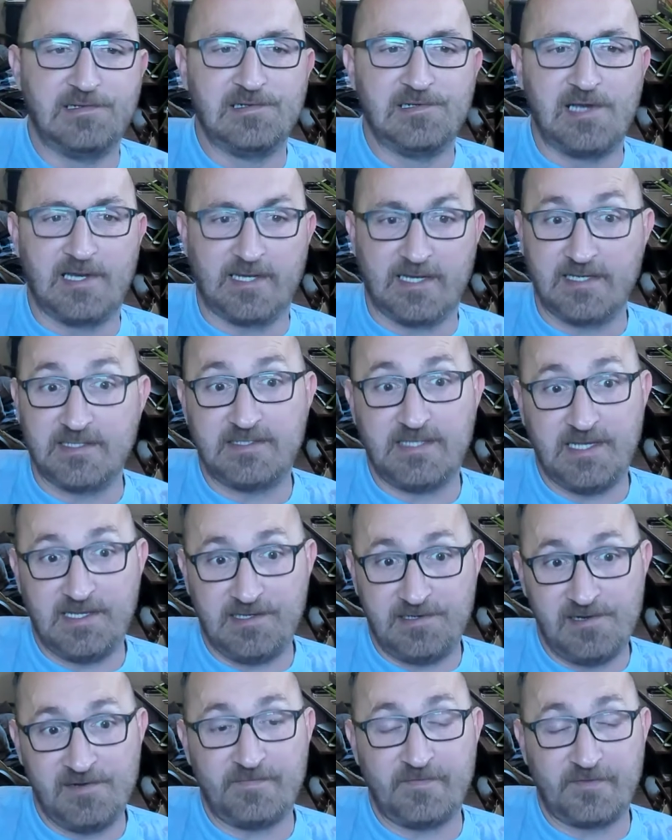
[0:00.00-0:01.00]
I got to
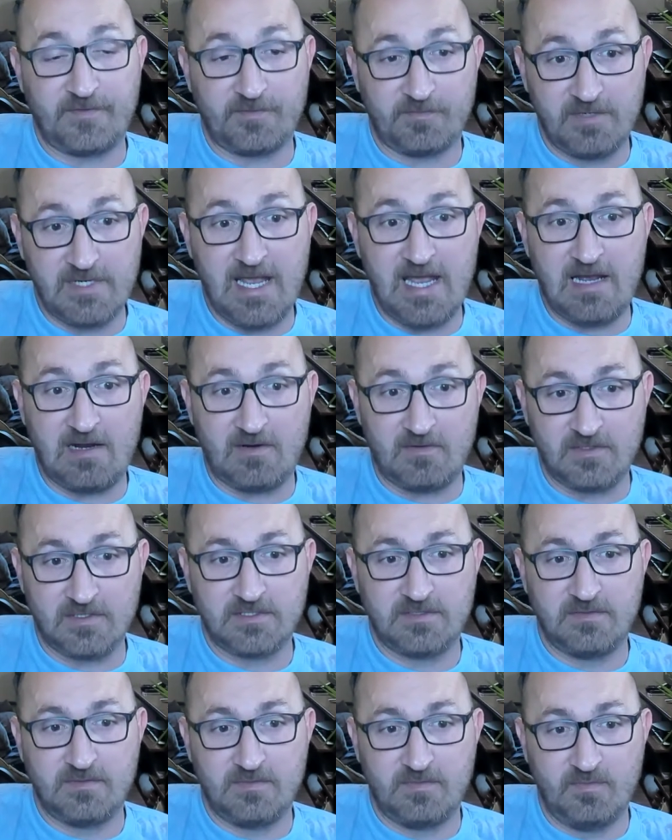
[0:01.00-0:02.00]
stand here for three
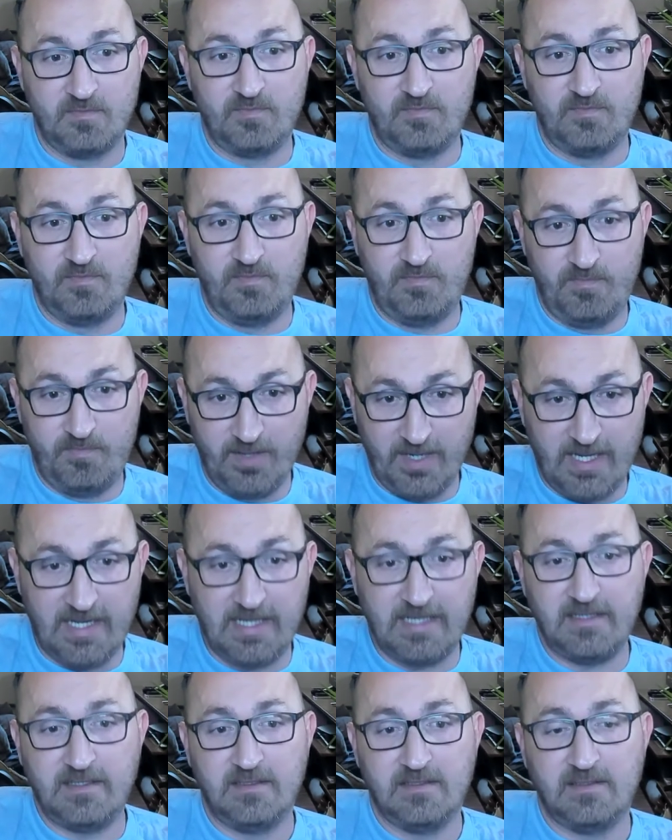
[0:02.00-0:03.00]
hours,
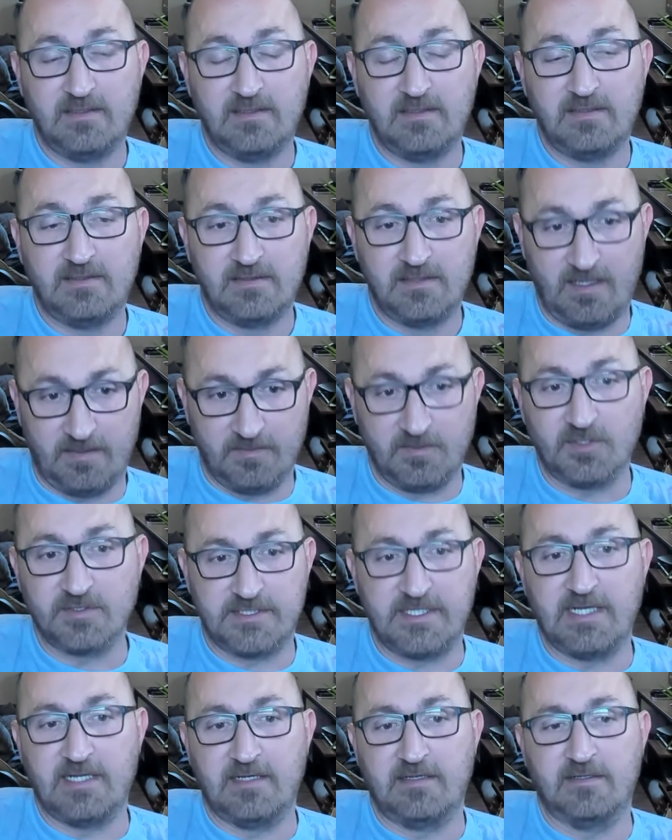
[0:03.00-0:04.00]
but I'm going to
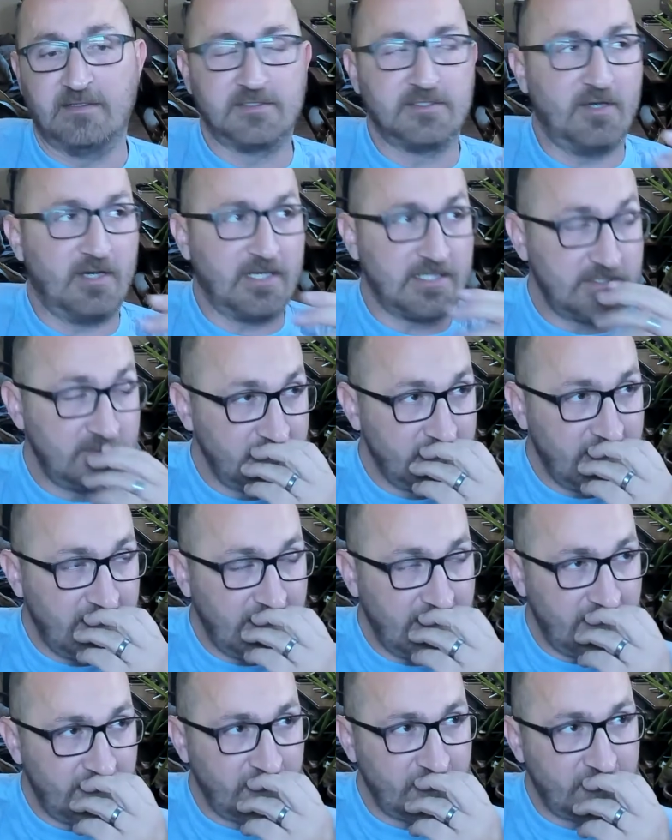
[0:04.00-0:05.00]
stay in here. So I stood
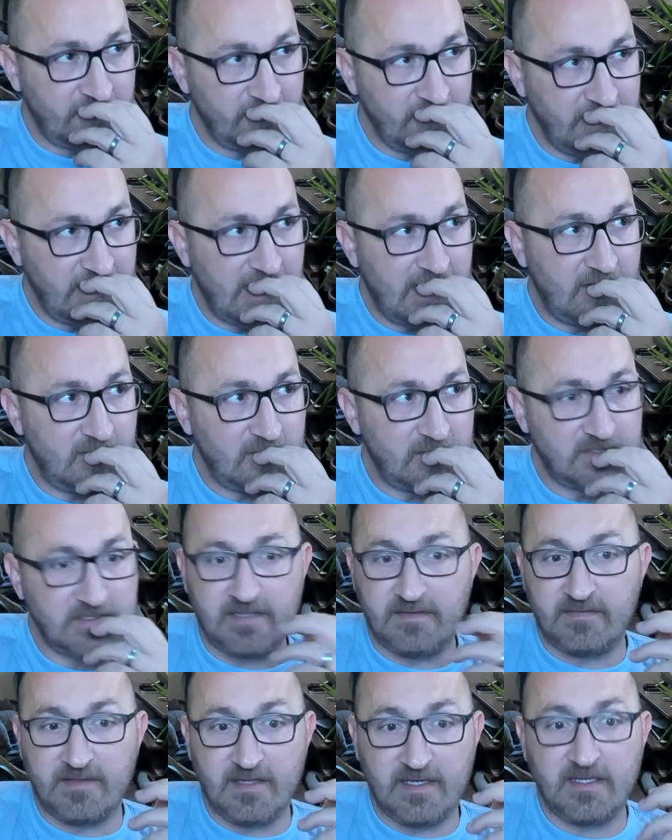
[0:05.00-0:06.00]
there for three hours,
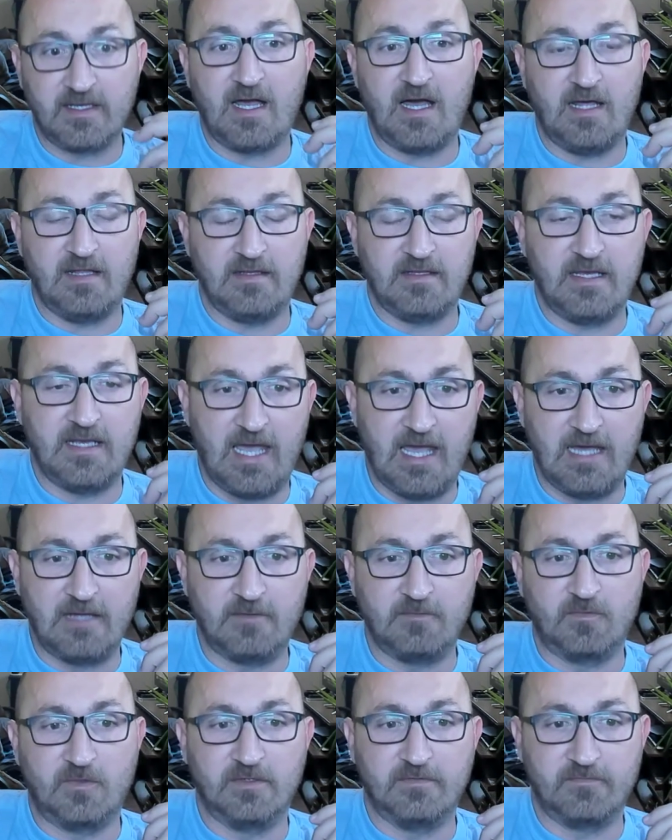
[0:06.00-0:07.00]
and thank God they
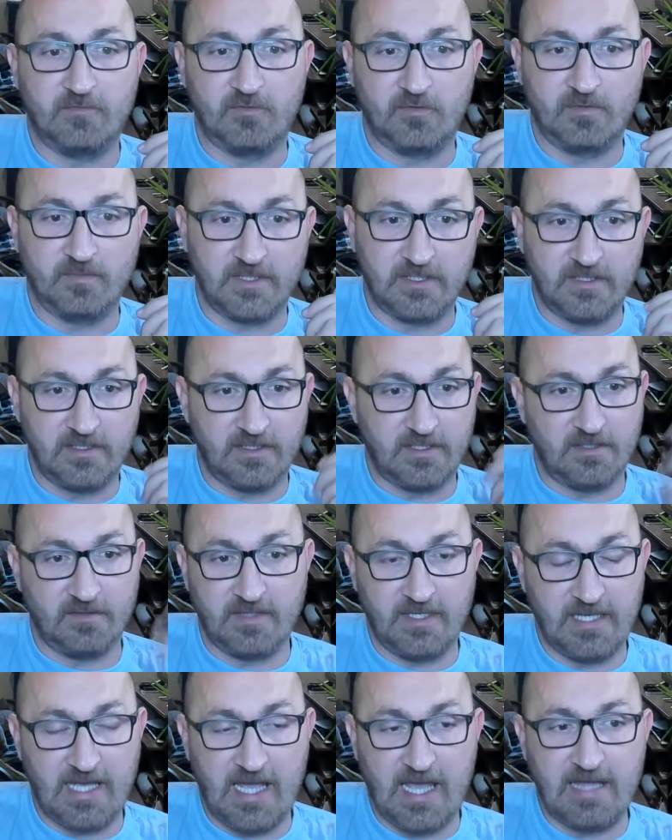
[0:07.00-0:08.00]
had one for me. You know,
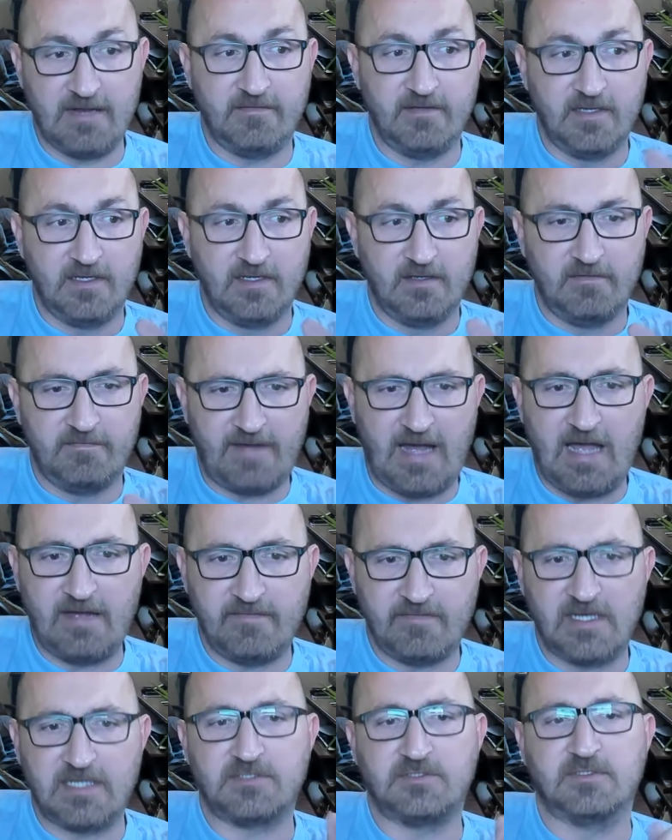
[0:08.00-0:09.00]
they had five
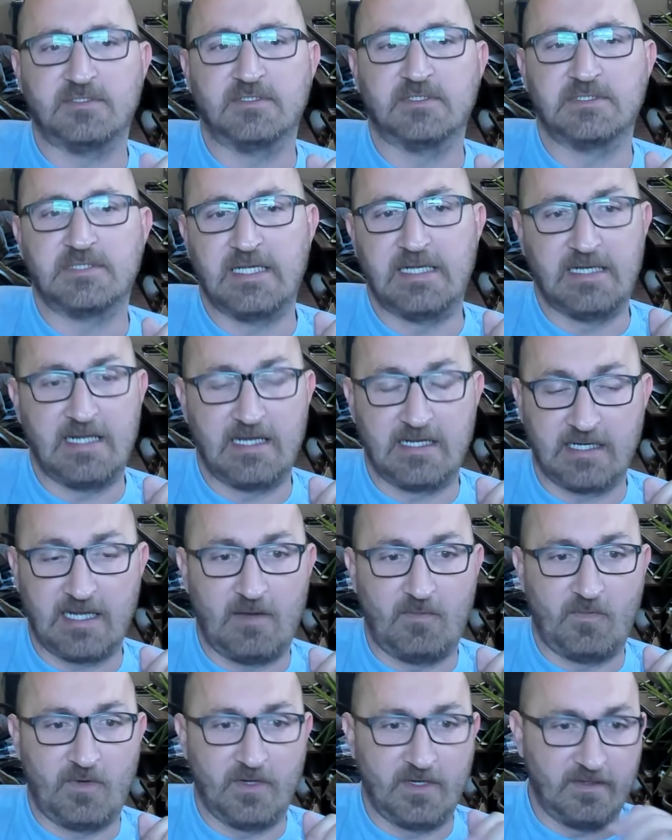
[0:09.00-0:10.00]
extras, and I
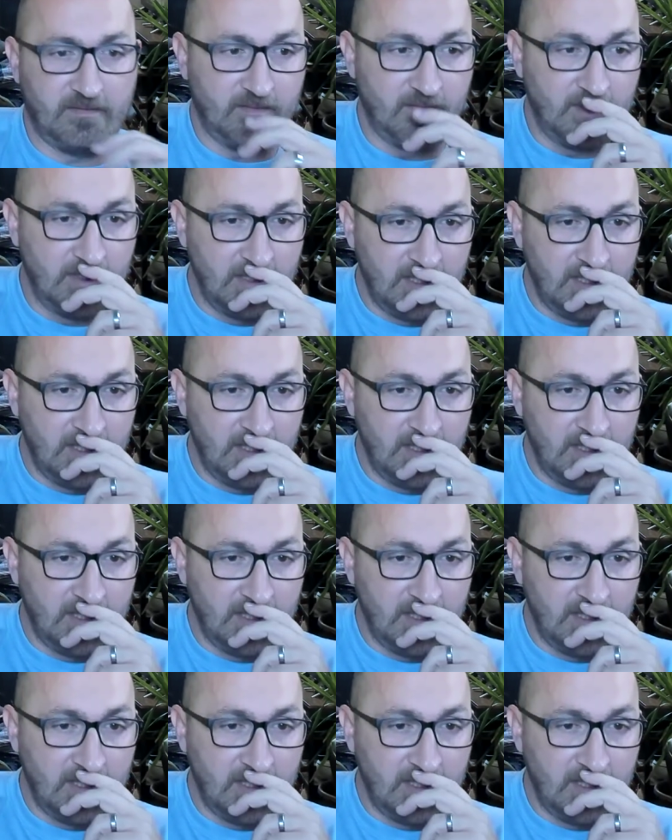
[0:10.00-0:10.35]
got one of them.